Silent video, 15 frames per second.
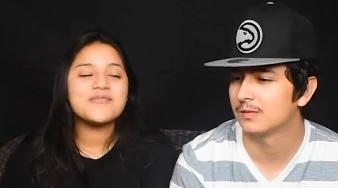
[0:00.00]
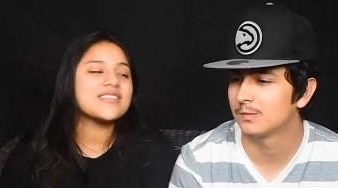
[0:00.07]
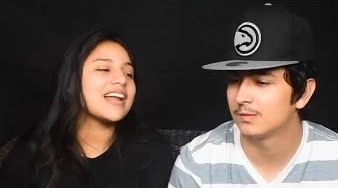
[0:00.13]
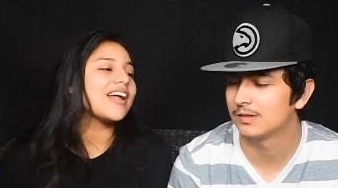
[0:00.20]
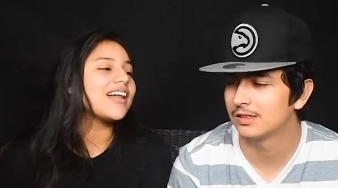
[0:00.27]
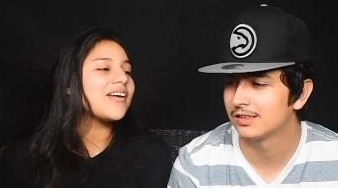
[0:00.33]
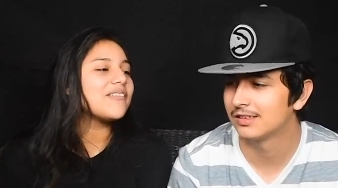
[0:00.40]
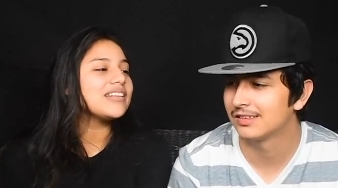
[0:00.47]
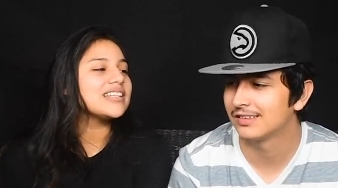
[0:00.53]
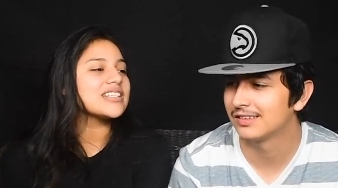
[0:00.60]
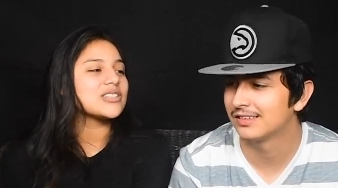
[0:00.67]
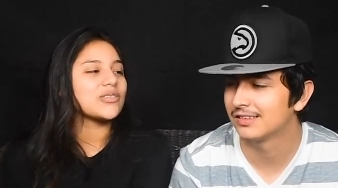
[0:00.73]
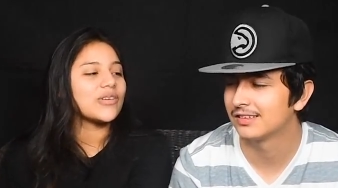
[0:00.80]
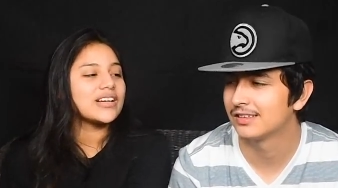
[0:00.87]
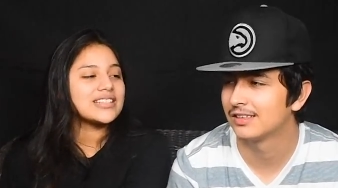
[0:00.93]
Speaker 1: Well, not not really
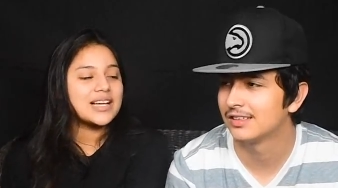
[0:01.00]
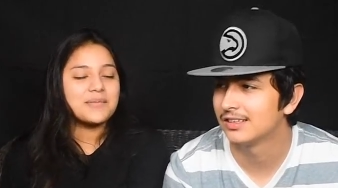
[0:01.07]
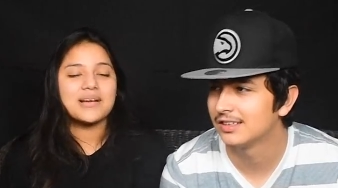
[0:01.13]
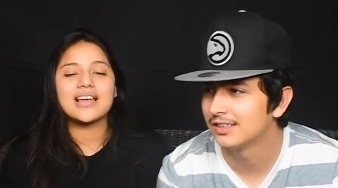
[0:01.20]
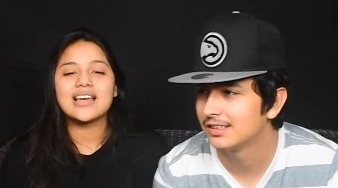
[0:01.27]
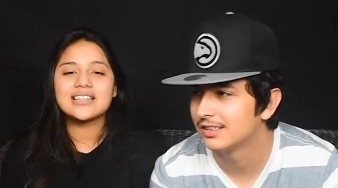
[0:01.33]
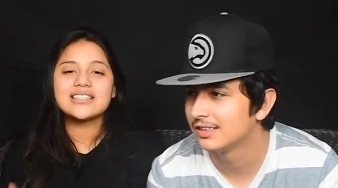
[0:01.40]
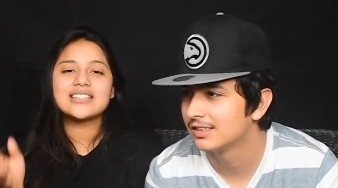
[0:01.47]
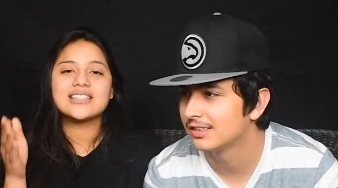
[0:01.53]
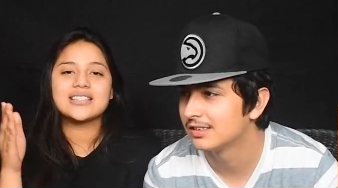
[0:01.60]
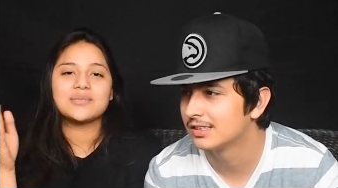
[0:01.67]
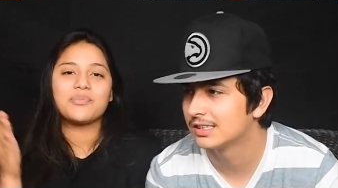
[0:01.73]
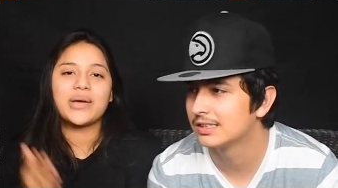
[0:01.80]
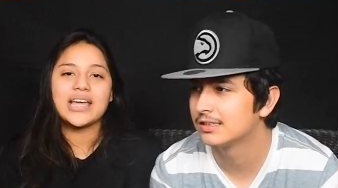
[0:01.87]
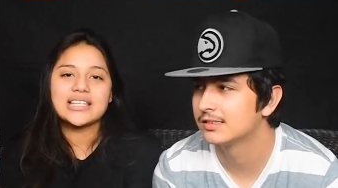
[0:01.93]
story time. I guess it's
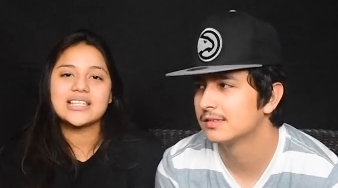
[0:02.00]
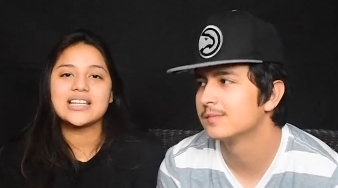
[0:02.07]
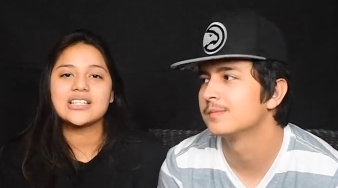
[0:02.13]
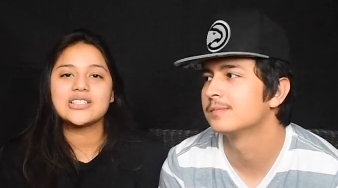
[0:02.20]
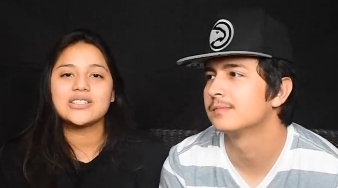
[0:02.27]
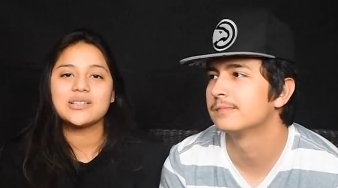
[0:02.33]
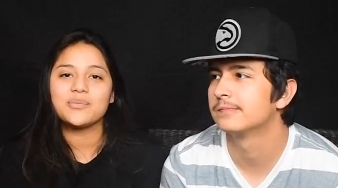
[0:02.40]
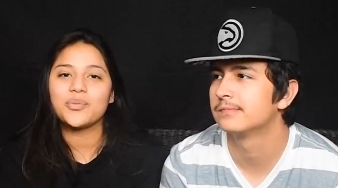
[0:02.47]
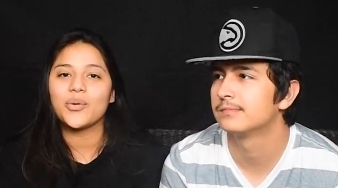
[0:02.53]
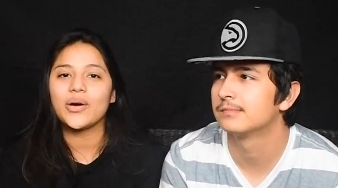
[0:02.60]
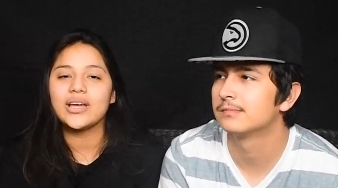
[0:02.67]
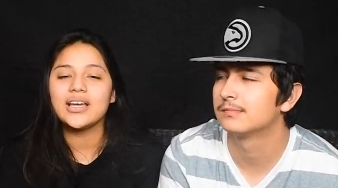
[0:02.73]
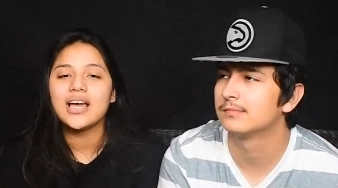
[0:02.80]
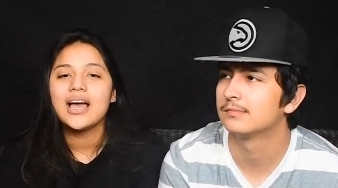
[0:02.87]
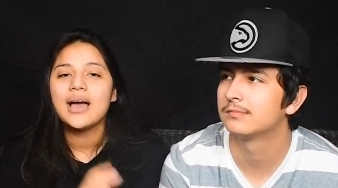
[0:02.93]
just basic to the
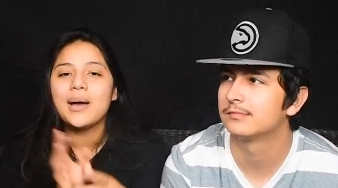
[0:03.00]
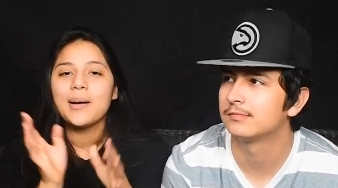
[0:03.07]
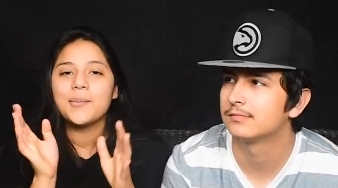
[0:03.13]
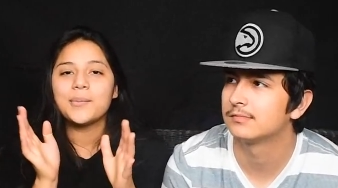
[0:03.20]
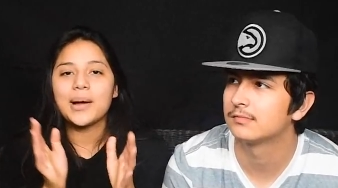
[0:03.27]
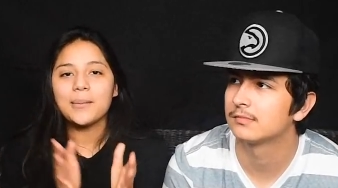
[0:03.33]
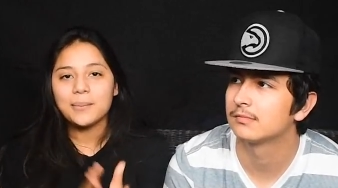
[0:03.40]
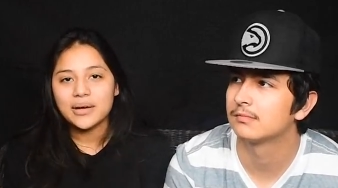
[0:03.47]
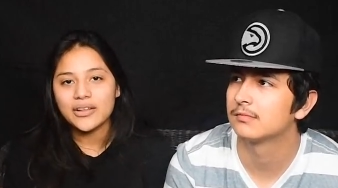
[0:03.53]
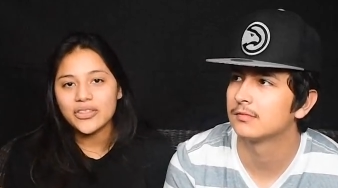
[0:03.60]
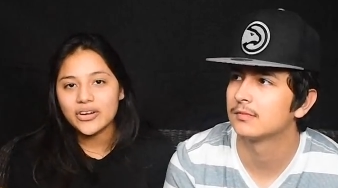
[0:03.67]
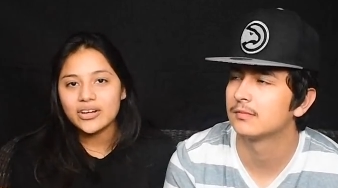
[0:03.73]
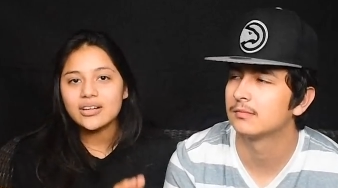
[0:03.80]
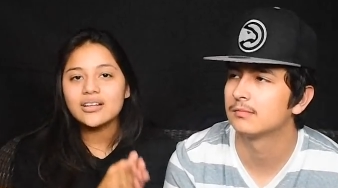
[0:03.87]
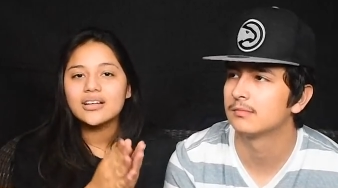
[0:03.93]
point. My
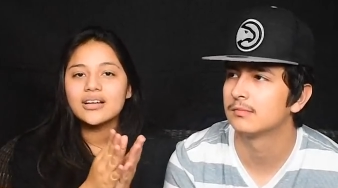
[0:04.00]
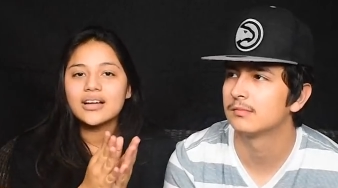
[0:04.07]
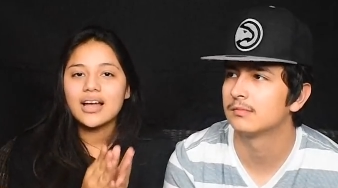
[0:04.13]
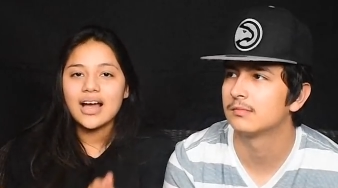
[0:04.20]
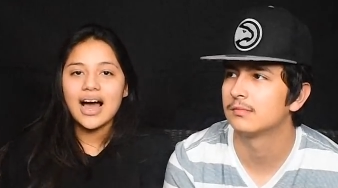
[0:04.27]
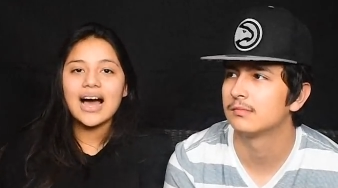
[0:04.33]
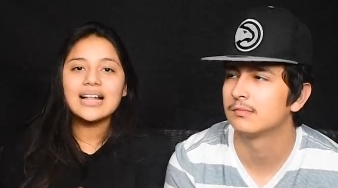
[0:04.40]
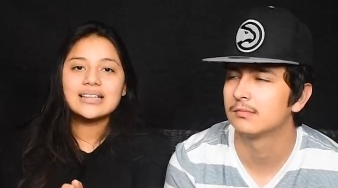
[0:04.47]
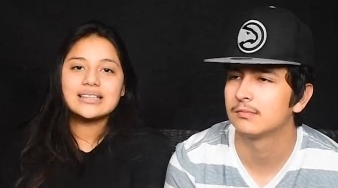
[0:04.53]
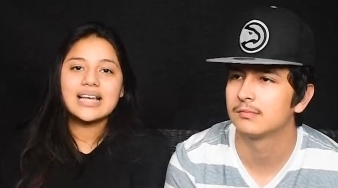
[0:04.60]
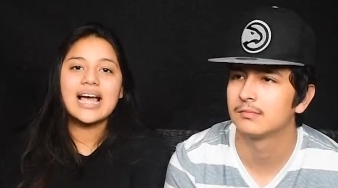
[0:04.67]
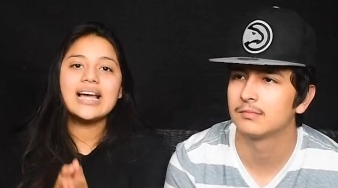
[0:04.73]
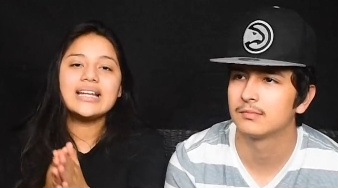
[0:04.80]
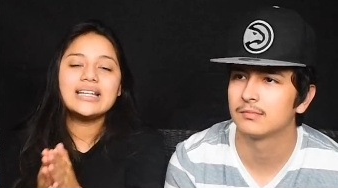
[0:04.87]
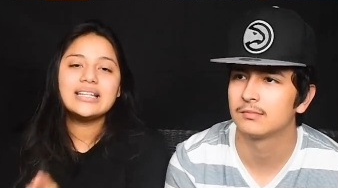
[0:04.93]
mother got
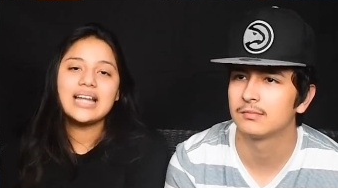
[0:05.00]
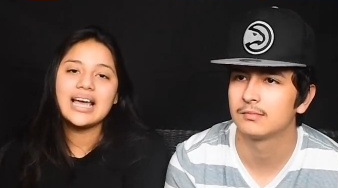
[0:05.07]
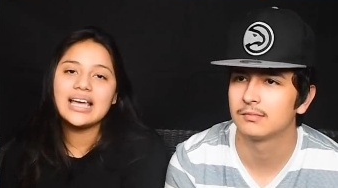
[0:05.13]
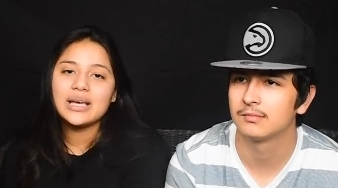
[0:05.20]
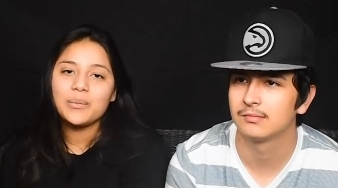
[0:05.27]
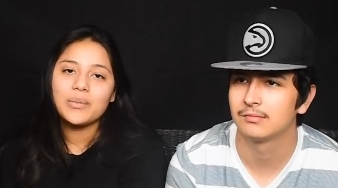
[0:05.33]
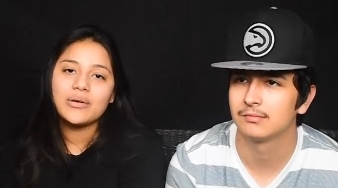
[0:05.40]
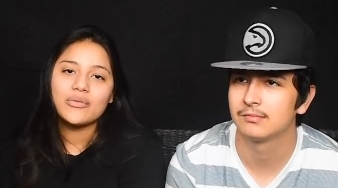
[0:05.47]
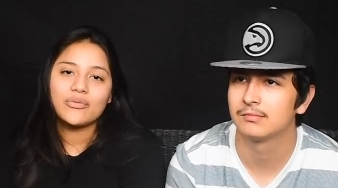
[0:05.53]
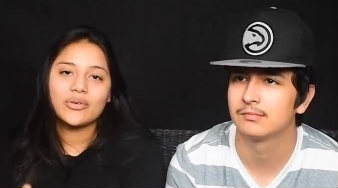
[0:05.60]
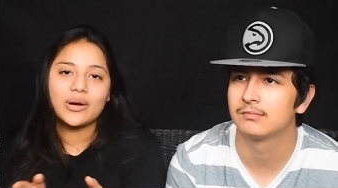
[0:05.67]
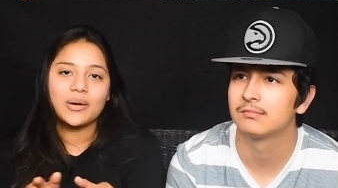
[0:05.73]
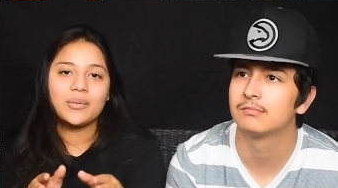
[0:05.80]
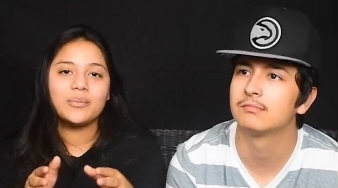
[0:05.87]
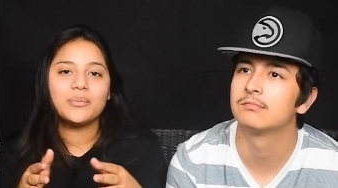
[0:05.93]
that name
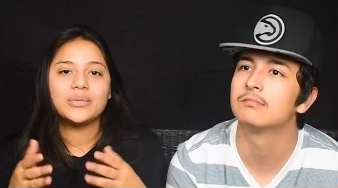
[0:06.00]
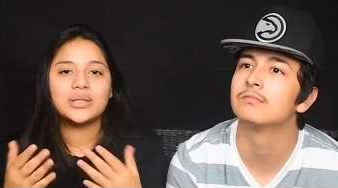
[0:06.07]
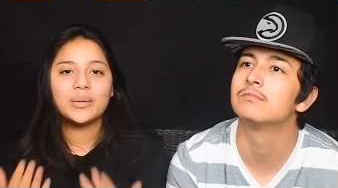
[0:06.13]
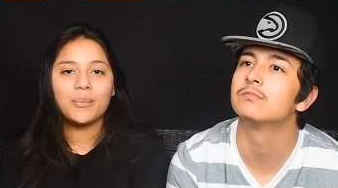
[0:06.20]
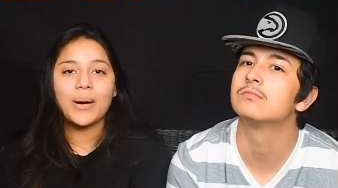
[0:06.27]
from the